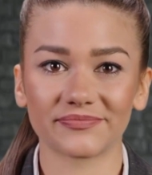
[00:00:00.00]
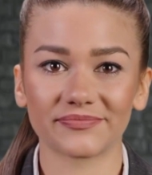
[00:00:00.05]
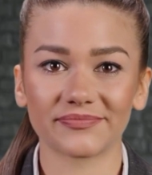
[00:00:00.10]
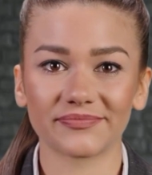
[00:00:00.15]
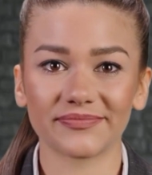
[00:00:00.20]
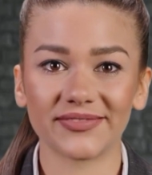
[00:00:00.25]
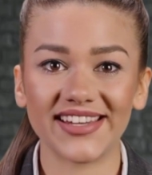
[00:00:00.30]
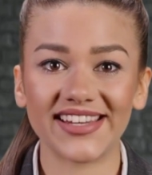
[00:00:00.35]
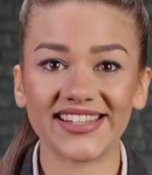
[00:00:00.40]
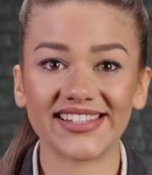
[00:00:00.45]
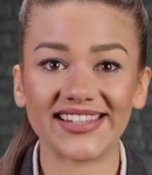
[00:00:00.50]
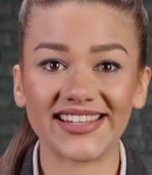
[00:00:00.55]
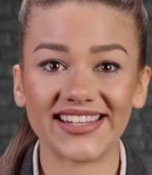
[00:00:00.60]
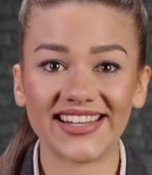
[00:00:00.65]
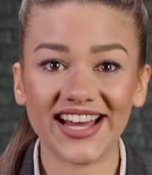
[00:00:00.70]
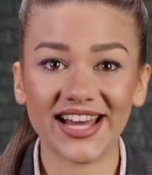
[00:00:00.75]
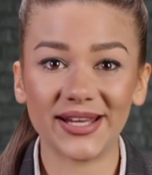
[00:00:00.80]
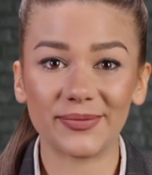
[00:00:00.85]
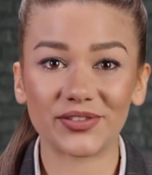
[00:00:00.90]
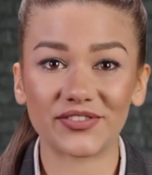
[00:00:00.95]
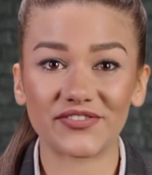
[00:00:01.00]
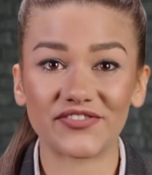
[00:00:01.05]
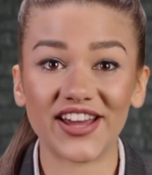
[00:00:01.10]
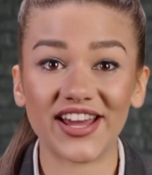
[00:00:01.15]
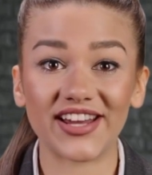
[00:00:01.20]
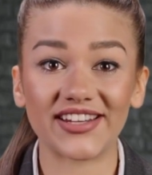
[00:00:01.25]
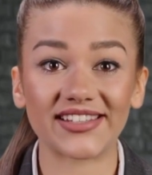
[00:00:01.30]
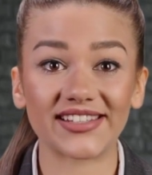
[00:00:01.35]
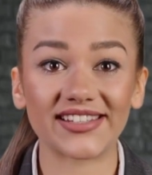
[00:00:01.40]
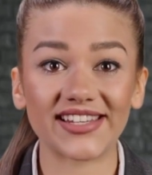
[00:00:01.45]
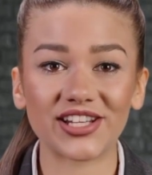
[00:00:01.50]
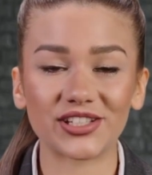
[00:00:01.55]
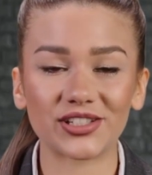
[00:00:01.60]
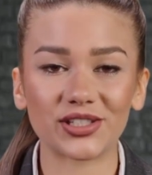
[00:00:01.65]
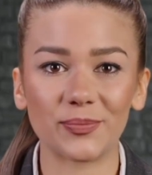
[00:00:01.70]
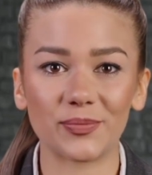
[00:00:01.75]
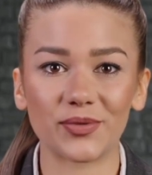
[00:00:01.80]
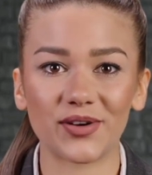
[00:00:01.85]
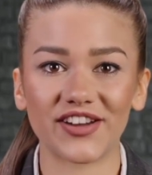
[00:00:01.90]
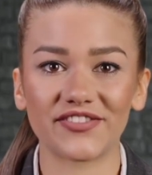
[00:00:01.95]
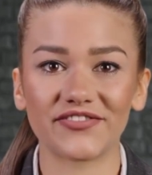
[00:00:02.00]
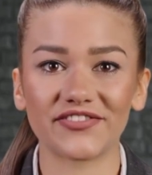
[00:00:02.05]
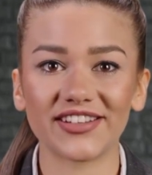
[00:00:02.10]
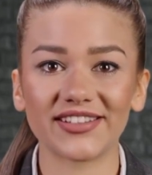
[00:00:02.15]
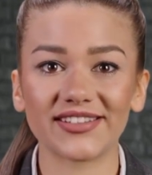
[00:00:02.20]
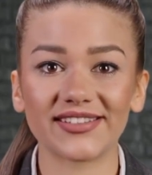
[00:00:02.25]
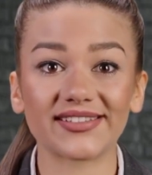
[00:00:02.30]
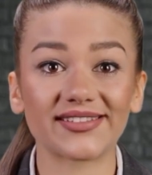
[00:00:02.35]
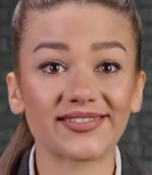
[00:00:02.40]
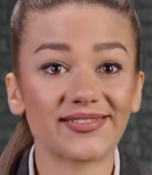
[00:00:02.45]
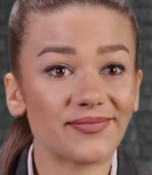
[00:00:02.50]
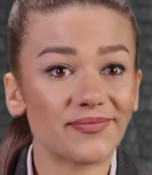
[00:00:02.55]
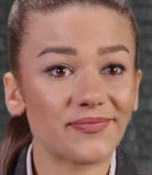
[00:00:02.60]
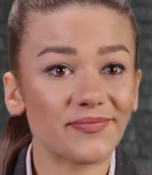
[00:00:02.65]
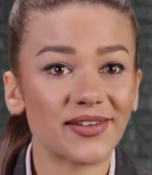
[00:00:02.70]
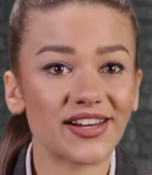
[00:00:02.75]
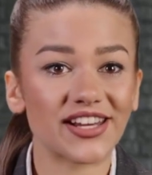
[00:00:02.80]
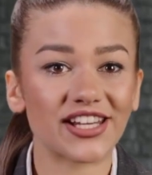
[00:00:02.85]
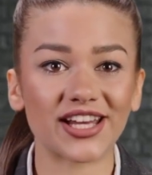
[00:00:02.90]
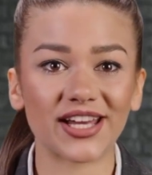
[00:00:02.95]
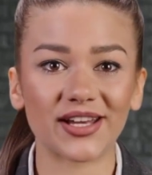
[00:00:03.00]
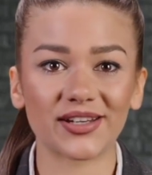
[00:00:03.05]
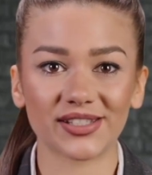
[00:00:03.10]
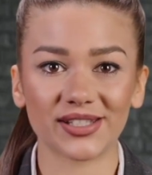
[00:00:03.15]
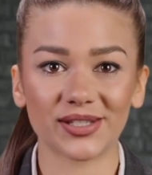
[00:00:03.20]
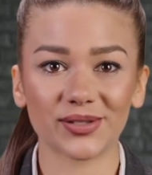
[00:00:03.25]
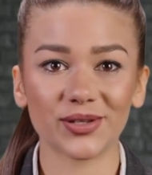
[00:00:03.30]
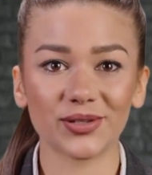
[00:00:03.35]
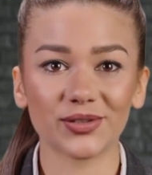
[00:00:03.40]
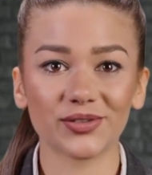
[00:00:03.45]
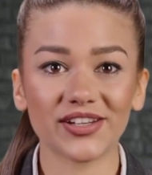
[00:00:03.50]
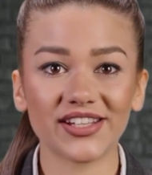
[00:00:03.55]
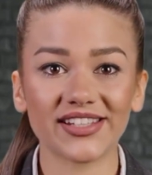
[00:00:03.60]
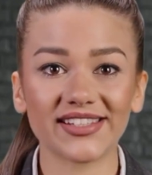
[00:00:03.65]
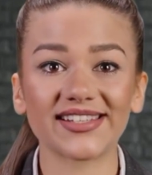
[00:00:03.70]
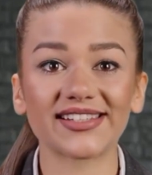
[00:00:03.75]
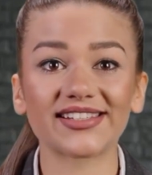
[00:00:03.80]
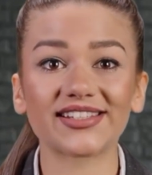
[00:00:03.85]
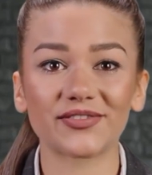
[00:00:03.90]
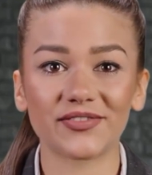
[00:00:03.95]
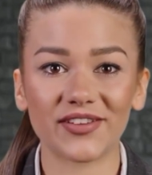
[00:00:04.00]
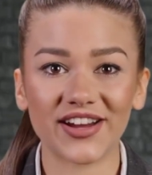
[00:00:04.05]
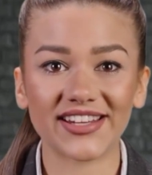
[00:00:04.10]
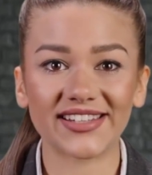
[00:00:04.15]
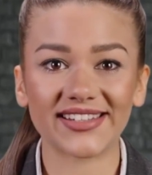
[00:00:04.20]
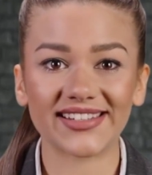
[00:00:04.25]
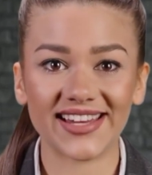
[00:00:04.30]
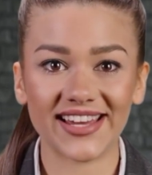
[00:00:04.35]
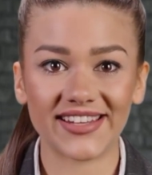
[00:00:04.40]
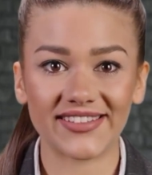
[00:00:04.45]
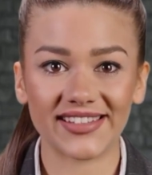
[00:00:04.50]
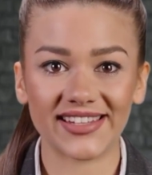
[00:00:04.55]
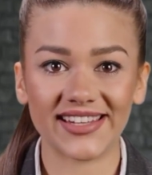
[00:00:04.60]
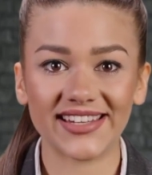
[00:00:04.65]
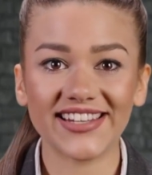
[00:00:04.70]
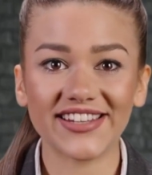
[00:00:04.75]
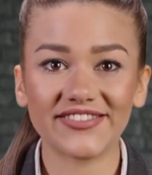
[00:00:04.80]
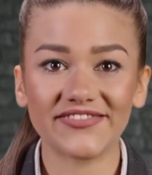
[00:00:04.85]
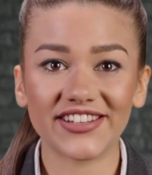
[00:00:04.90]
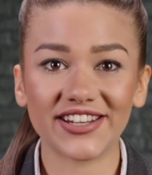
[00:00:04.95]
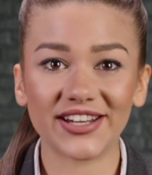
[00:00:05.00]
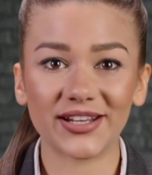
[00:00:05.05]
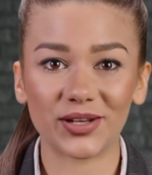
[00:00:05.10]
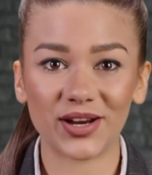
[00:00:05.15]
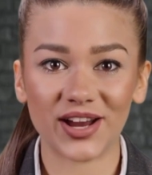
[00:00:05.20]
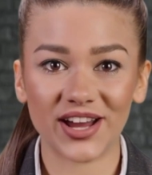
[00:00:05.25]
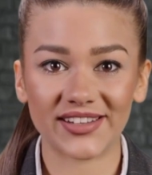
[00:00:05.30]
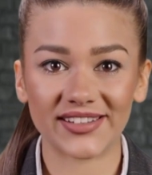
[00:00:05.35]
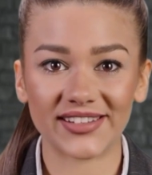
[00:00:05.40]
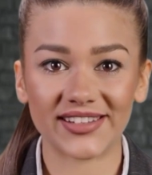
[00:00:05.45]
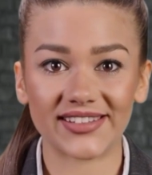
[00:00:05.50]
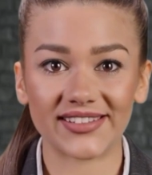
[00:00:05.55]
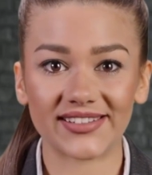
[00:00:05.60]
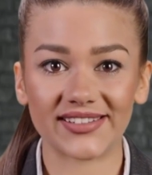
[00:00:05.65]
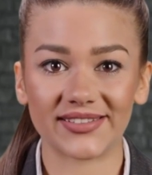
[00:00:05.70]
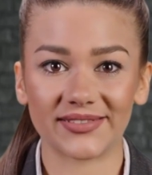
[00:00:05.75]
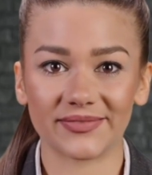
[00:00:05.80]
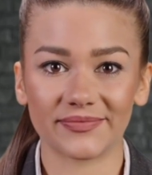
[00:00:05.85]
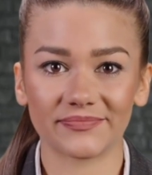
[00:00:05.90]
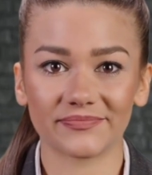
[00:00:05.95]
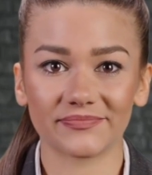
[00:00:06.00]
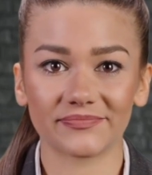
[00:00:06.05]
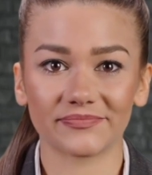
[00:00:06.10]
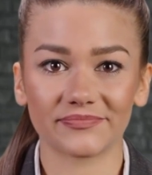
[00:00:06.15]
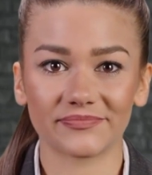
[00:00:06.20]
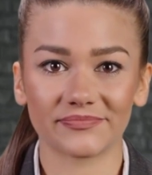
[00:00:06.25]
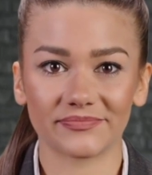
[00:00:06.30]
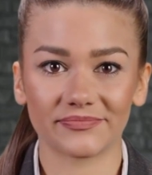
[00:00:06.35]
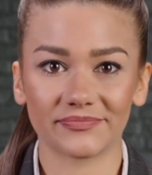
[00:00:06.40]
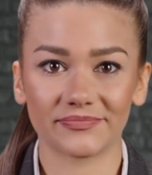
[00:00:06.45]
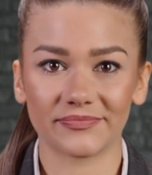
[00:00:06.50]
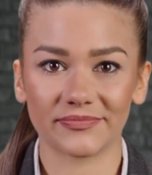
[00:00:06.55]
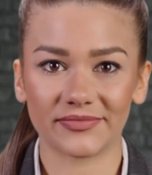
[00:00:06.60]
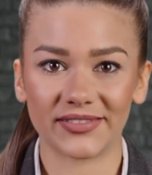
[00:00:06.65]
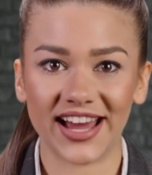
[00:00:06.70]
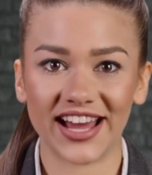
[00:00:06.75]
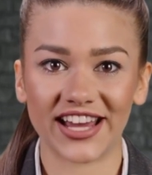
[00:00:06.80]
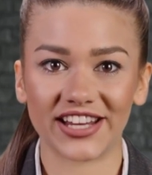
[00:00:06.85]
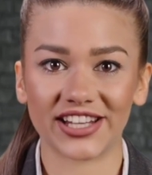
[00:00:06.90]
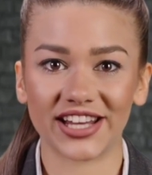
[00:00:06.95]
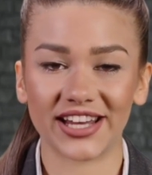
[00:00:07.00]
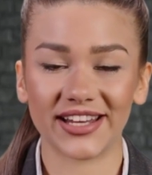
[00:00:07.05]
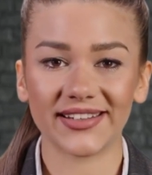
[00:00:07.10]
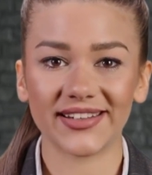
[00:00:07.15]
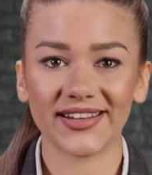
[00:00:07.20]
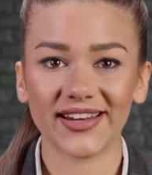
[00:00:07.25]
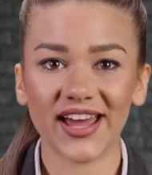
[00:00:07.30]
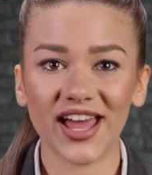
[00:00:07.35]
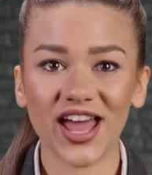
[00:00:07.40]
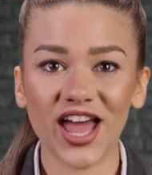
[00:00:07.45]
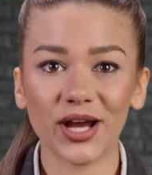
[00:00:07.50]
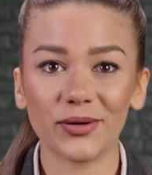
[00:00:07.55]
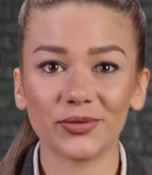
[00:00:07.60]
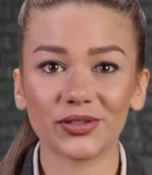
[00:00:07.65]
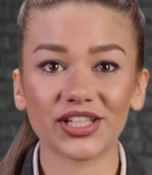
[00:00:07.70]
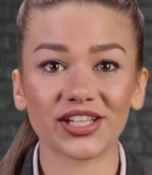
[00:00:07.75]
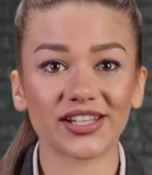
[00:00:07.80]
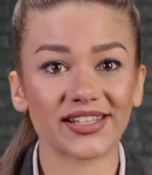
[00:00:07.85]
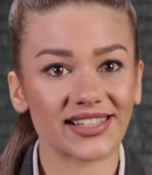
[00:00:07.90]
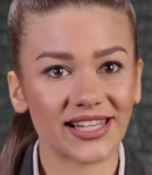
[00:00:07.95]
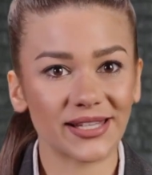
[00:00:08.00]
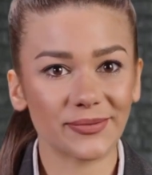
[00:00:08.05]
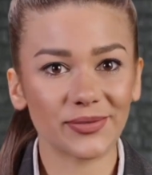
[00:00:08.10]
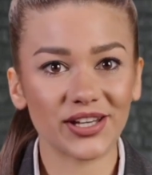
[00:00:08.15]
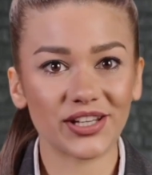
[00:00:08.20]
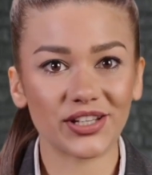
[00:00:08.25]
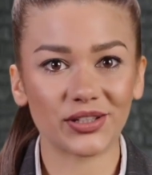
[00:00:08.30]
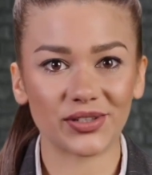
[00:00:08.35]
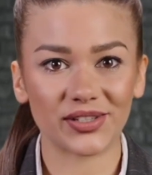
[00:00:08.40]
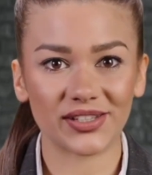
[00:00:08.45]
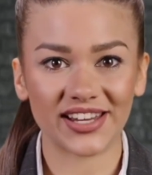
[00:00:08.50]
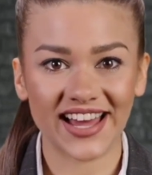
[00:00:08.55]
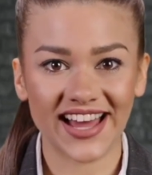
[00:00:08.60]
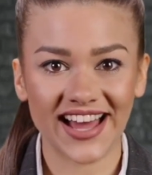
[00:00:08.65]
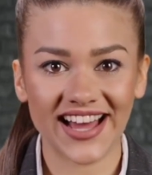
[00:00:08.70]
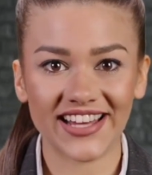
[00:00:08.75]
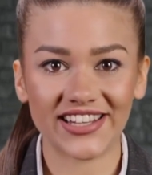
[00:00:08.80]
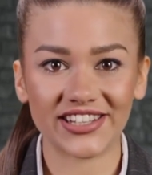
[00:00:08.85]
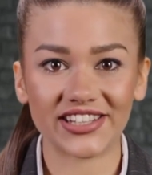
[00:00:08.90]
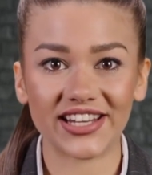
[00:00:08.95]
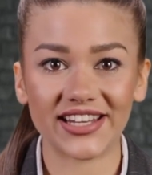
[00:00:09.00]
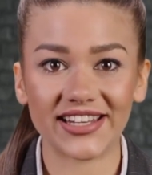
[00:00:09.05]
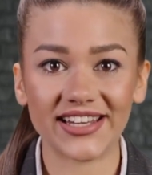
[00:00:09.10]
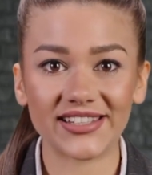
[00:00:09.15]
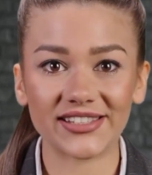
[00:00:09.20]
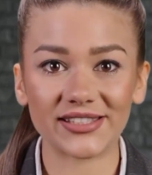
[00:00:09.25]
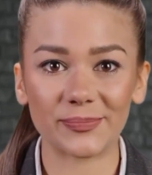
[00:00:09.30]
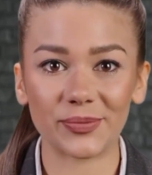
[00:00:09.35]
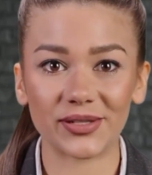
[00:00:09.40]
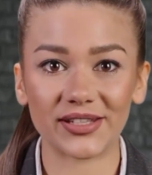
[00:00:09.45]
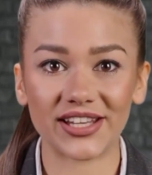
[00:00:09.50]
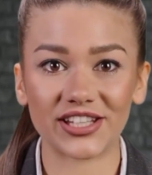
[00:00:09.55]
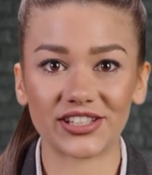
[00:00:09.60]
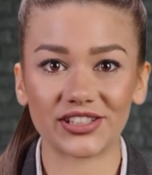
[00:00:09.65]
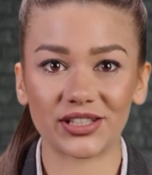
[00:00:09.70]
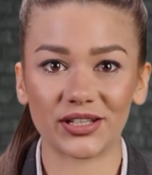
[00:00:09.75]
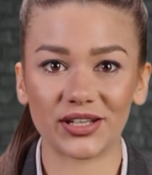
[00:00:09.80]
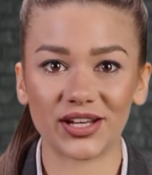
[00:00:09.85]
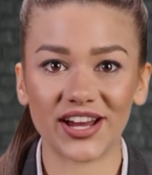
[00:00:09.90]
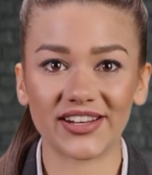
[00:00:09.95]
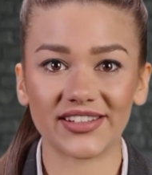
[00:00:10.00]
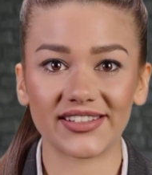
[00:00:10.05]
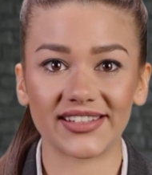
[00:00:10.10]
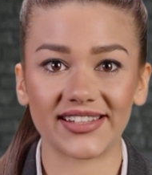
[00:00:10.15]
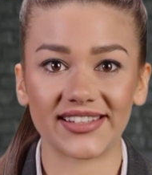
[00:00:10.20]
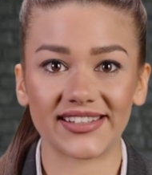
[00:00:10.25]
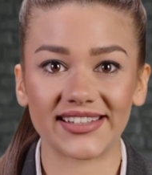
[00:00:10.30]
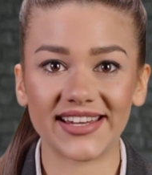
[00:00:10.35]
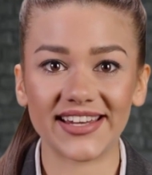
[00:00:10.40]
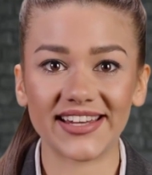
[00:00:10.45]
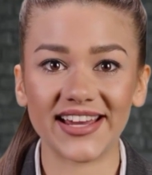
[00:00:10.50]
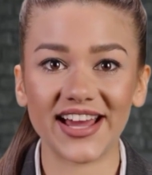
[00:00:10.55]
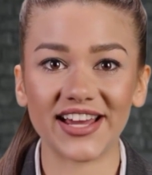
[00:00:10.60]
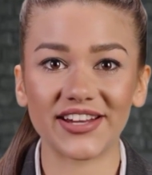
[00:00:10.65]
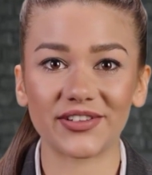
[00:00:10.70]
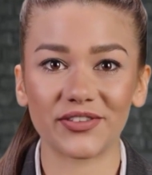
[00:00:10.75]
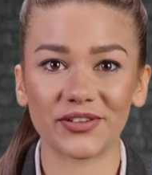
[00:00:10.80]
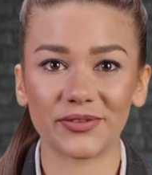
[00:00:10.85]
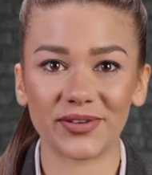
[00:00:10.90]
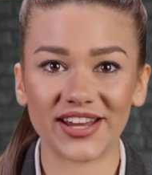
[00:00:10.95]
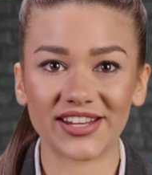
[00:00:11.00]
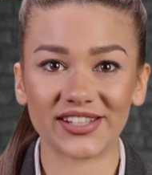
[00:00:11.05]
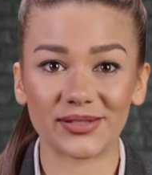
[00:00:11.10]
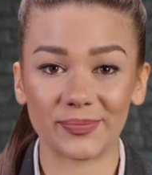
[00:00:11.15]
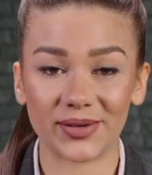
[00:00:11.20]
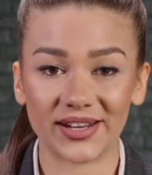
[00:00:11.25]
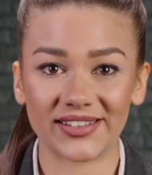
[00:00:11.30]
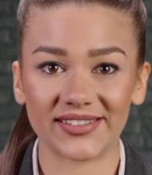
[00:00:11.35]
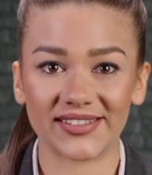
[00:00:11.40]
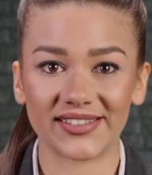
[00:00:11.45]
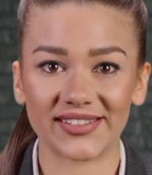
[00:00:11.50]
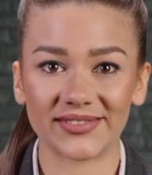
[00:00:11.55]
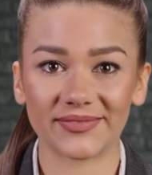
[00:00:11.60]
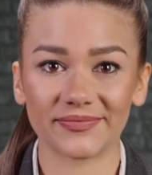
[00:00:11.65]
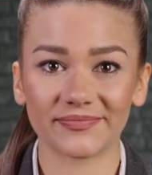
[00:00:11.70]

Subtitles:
This can amplify potential profits, but it also increases the risk of significant losses. Hedging. Options can be used to hedge against potential losses in other investments.